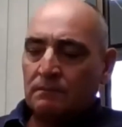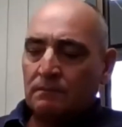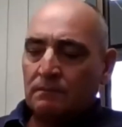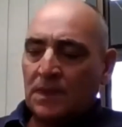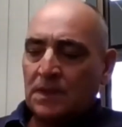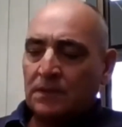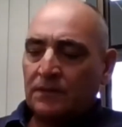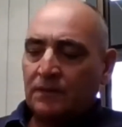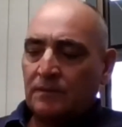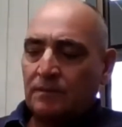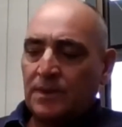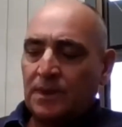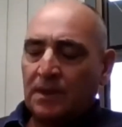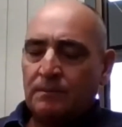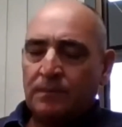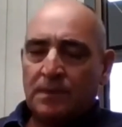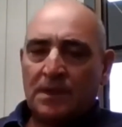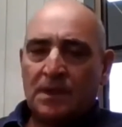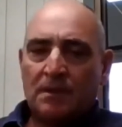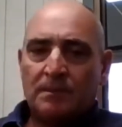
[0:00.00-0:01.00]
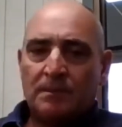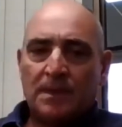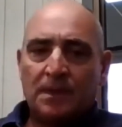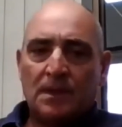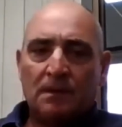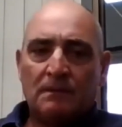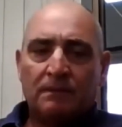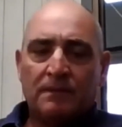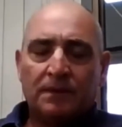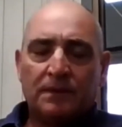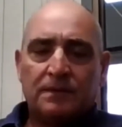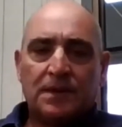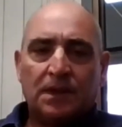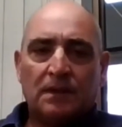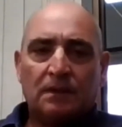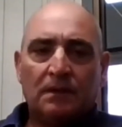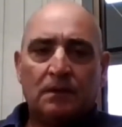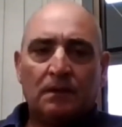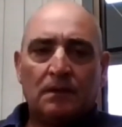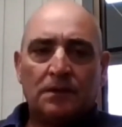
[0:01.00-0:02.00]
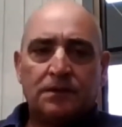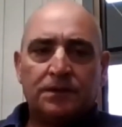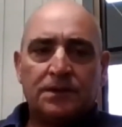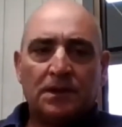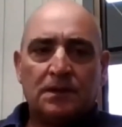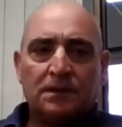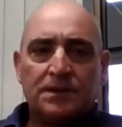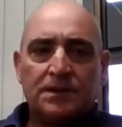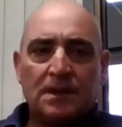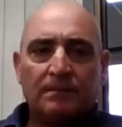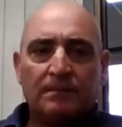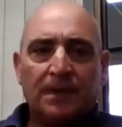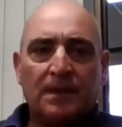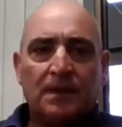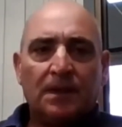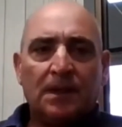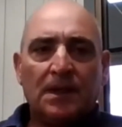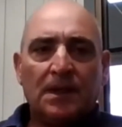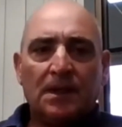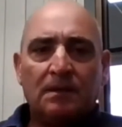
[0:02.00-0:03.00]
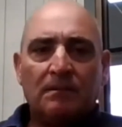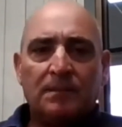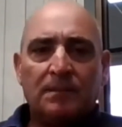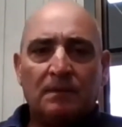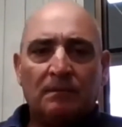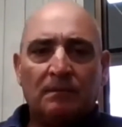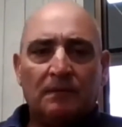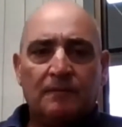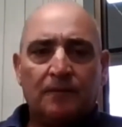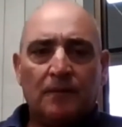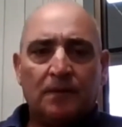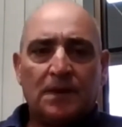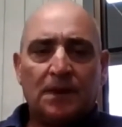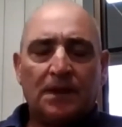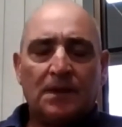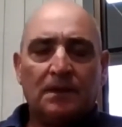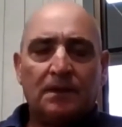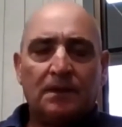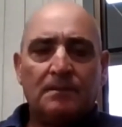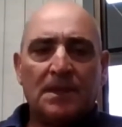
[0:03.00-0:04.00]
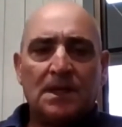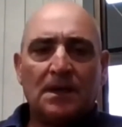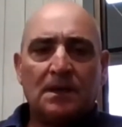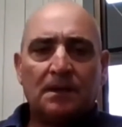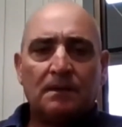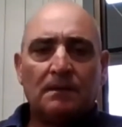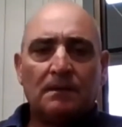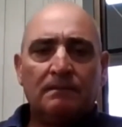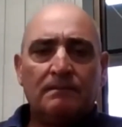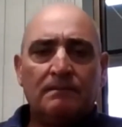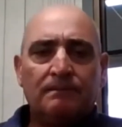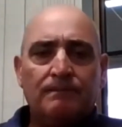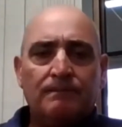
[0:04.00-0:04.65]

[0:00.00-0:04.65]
most of the people coming out with the technology are jumping the gun a bit before they hit the market.